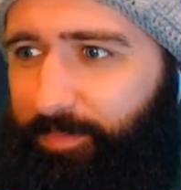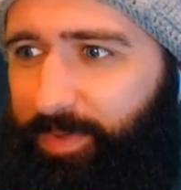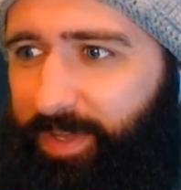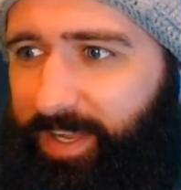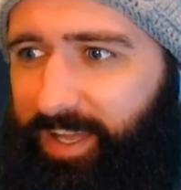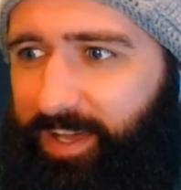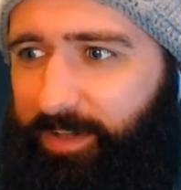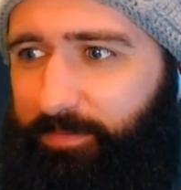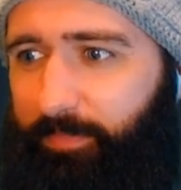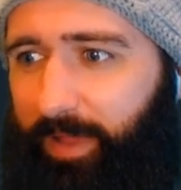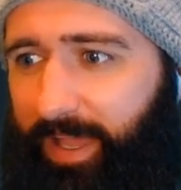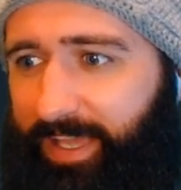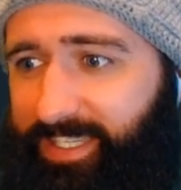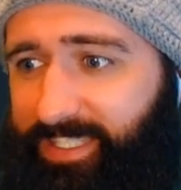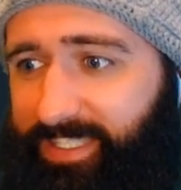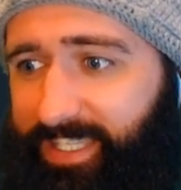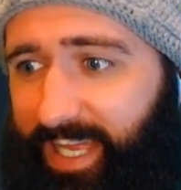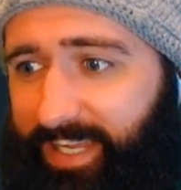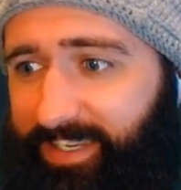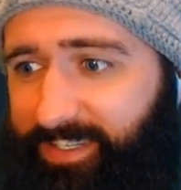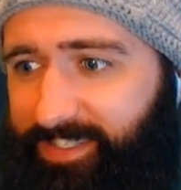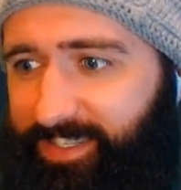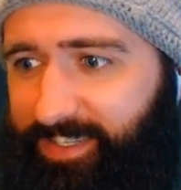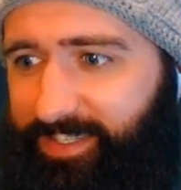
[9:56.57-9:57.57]
But my
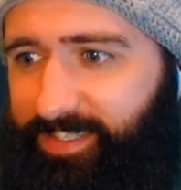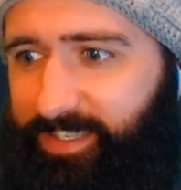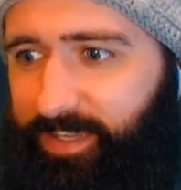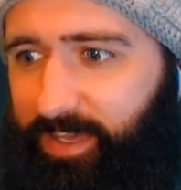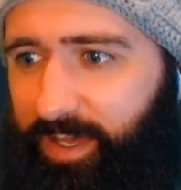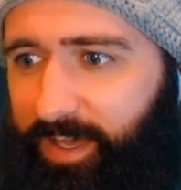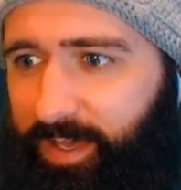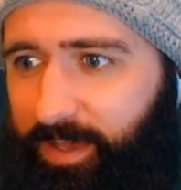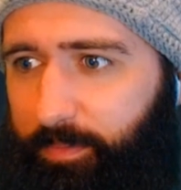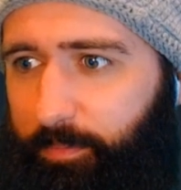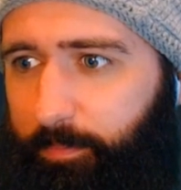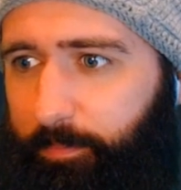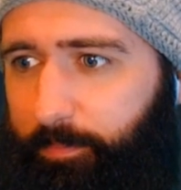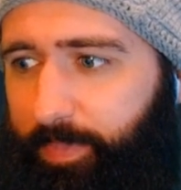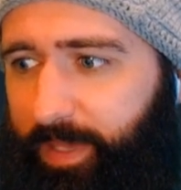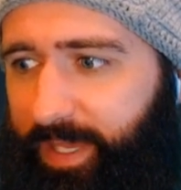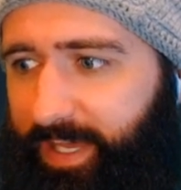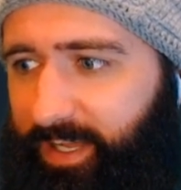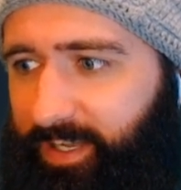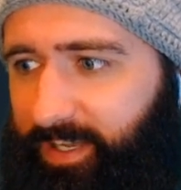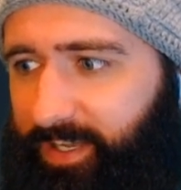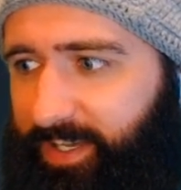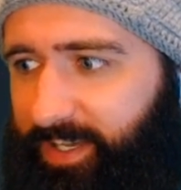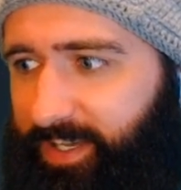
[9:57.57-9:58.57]
standard
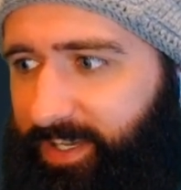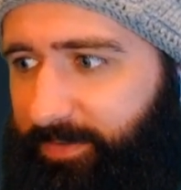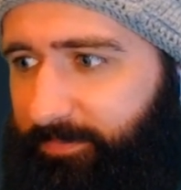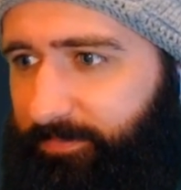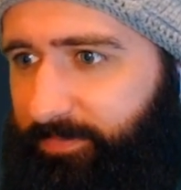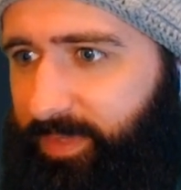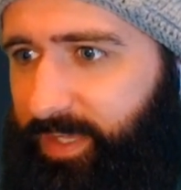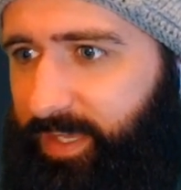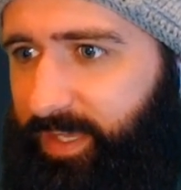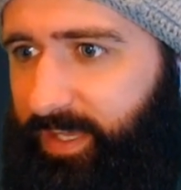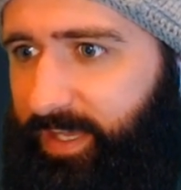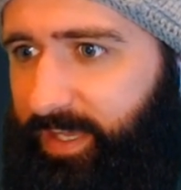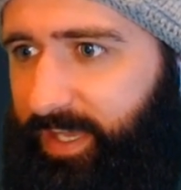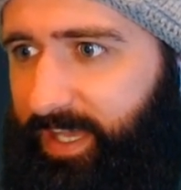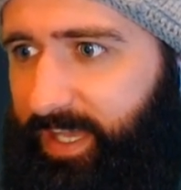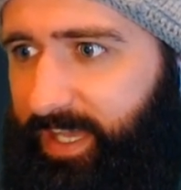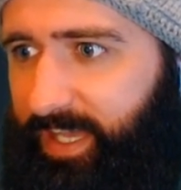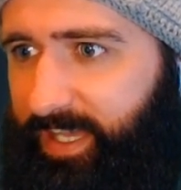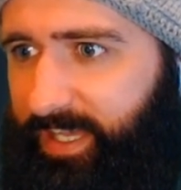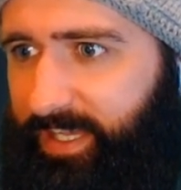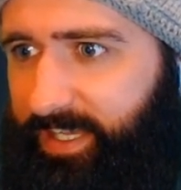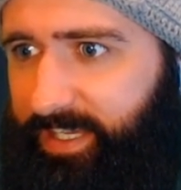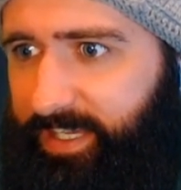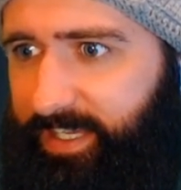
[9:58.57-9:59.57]
bit alert
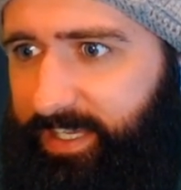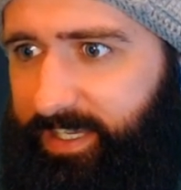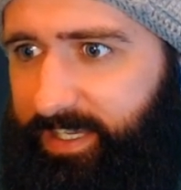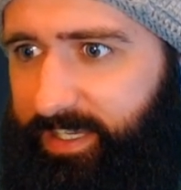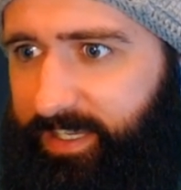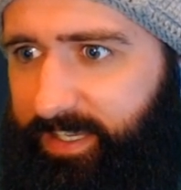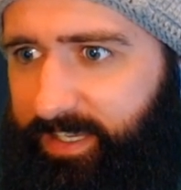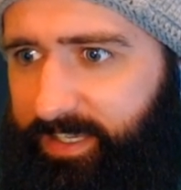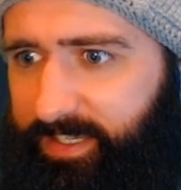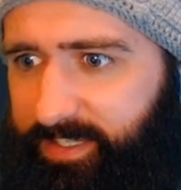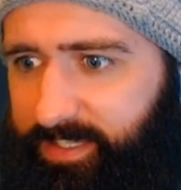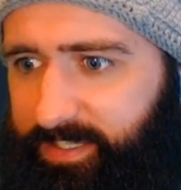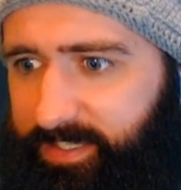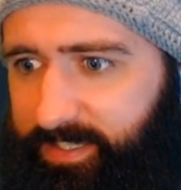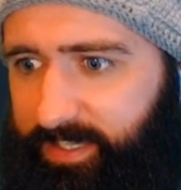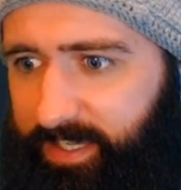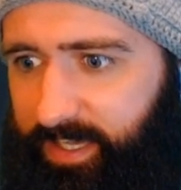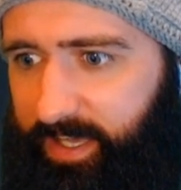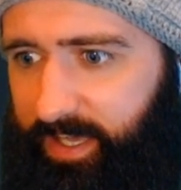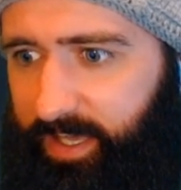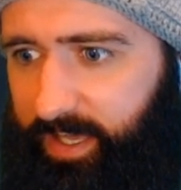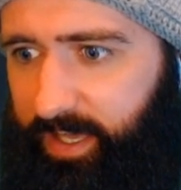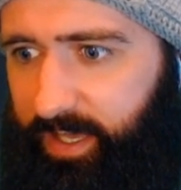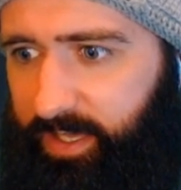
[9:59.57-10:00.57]

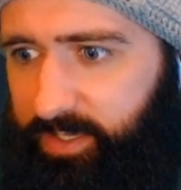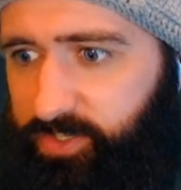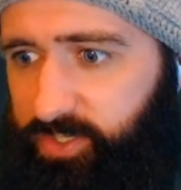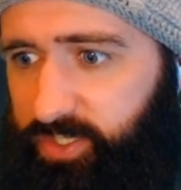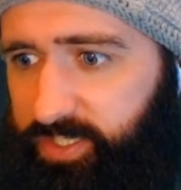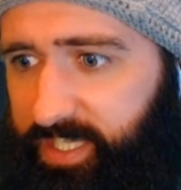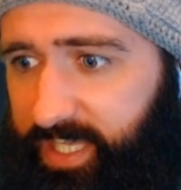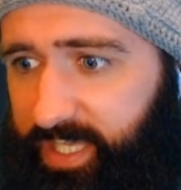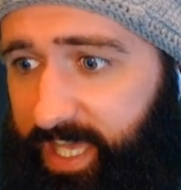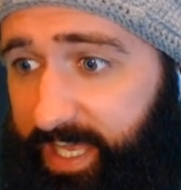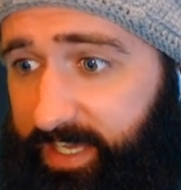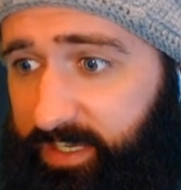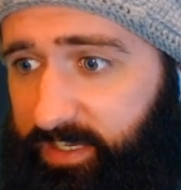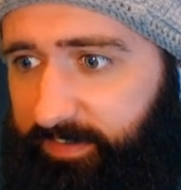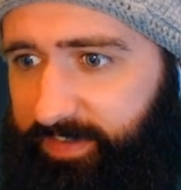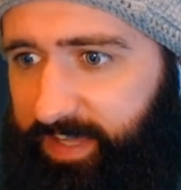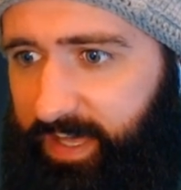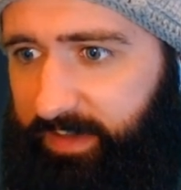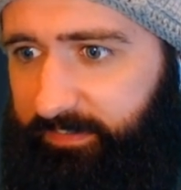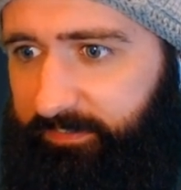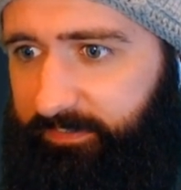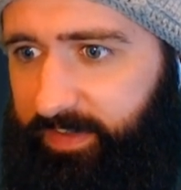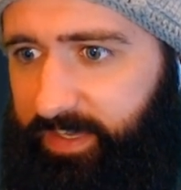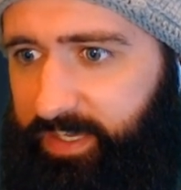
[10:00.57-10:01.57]
is just the end
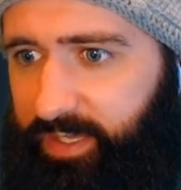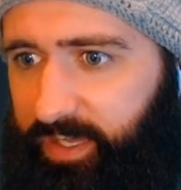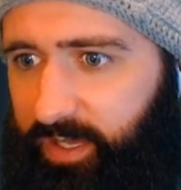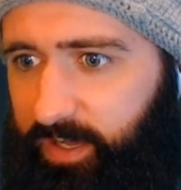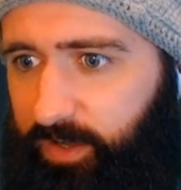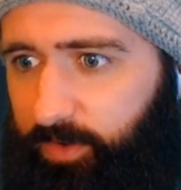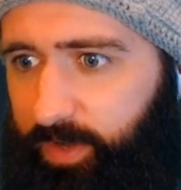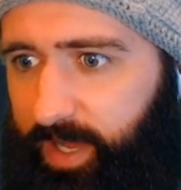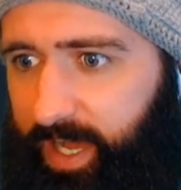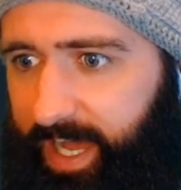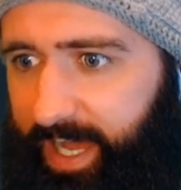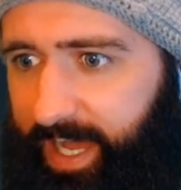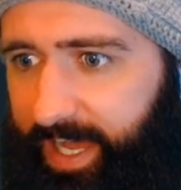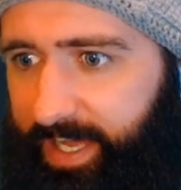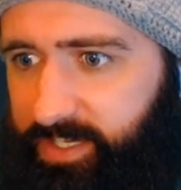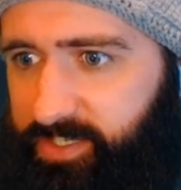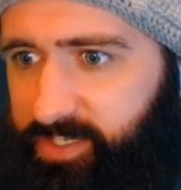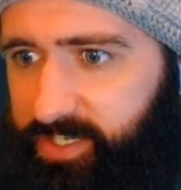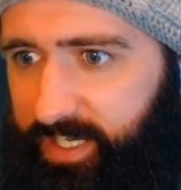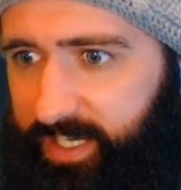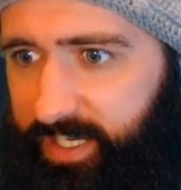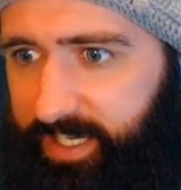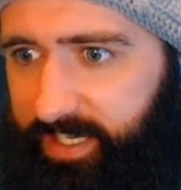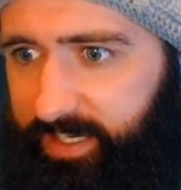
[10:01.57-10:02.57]
of that video,
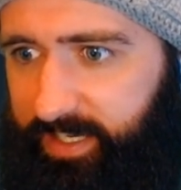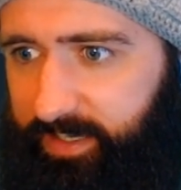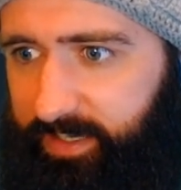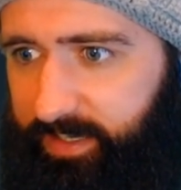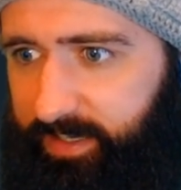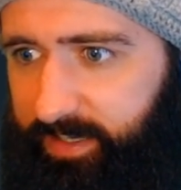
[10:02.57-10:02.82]
actually.